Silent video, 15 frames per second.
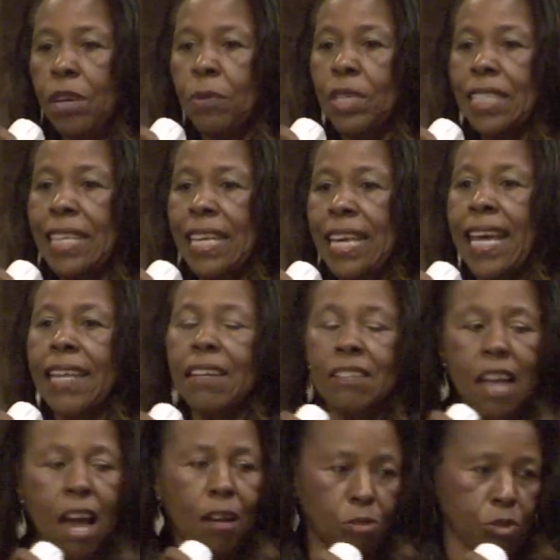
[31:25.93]
Even though
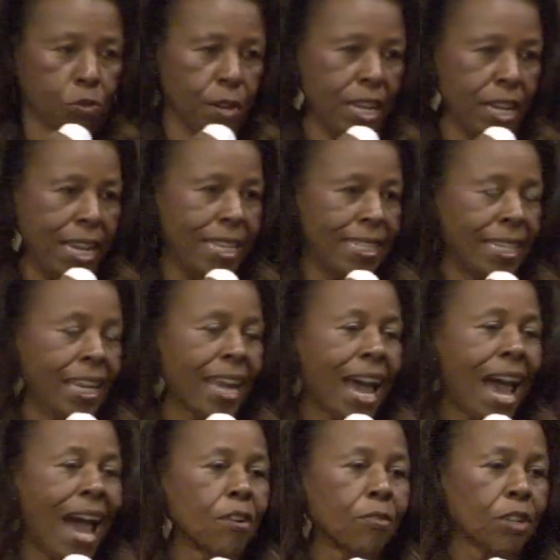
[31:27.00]
she was in
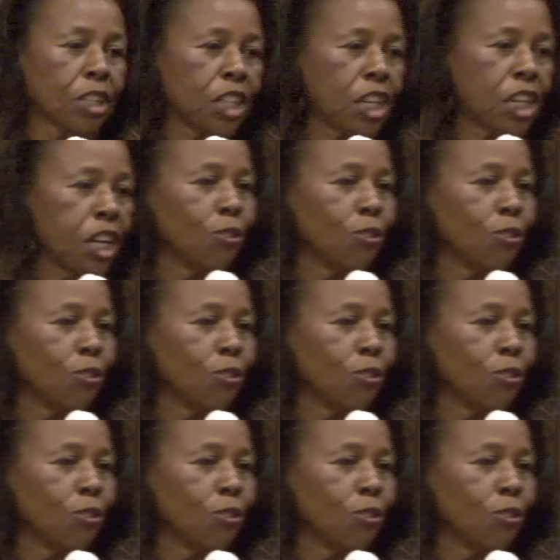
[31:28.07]
adultery, he said,